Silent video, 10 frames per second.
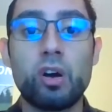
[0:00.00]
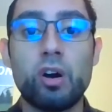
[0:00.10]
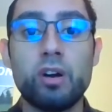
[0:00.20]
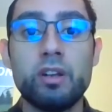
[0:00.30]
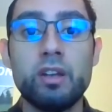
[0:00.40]

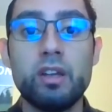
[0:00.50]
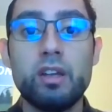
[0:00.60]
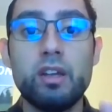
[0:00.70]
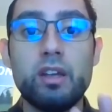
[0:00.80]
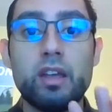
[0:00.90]
on
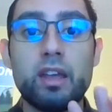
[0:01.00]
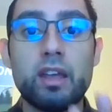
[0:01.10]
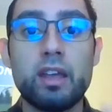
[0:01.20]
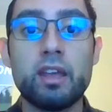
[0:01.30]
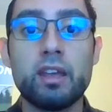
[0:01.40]

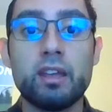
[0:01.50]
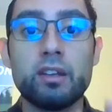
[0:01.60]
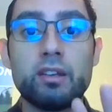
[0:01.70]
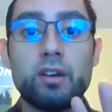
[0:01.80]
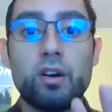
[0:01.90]
and
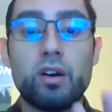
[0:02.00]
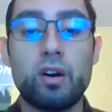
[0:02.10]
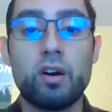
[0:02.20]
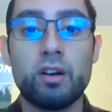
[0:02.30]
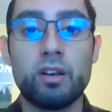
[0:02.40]

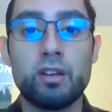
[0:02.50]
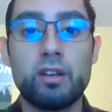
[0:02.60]
on.